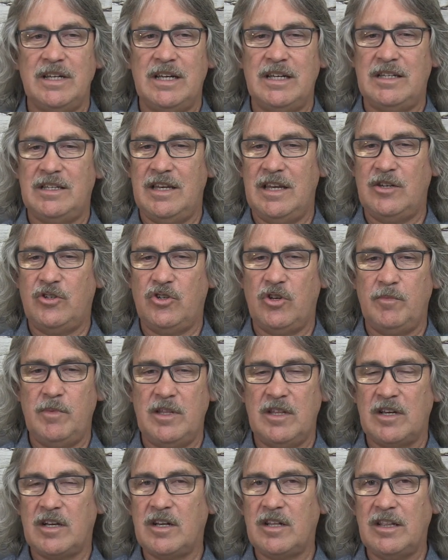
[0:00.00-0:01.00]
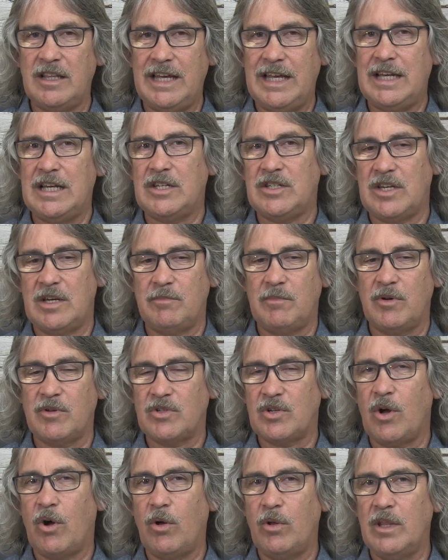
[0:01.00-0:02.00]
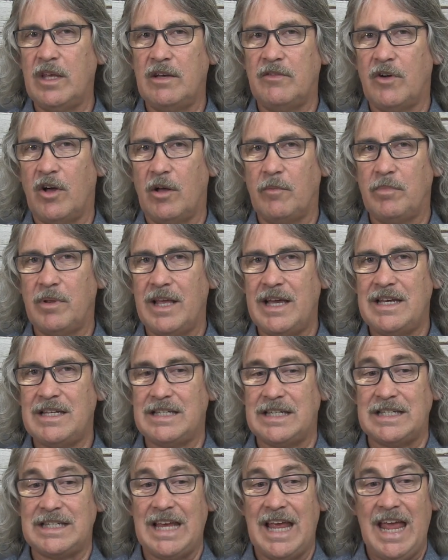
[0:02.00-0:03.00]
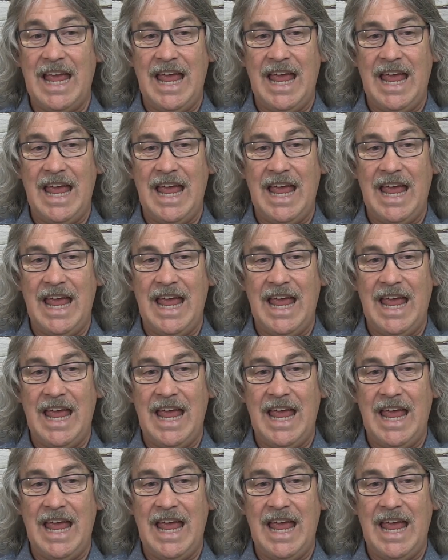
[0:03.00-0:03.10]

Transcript: It should be the cleanest and most holy of all places,